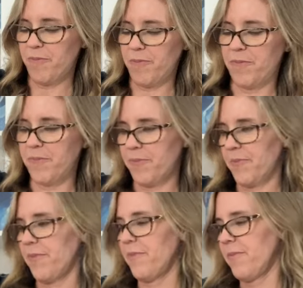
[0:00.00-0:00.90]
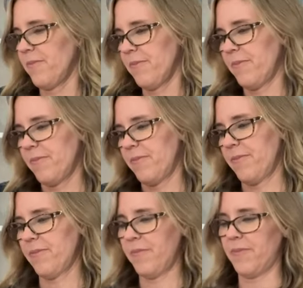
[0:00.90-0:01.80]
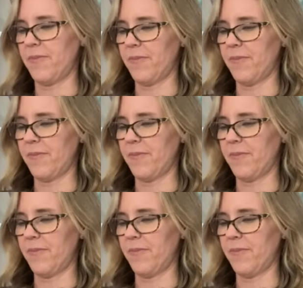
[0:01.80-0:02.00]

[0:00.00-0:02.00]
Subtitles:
Nothing is said.